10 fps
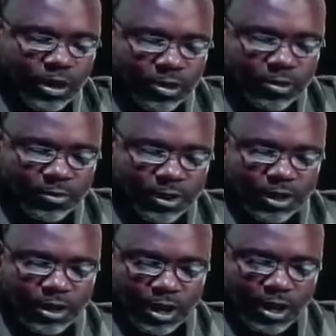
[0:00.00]
here,
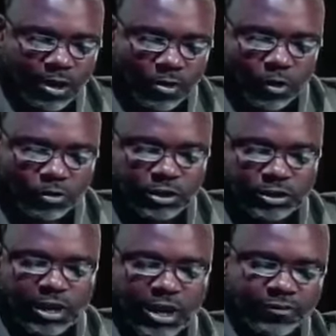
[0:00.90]
I kind of wrote
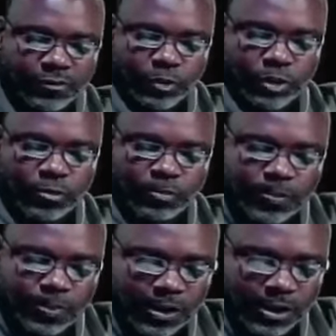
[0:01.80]
this down for you.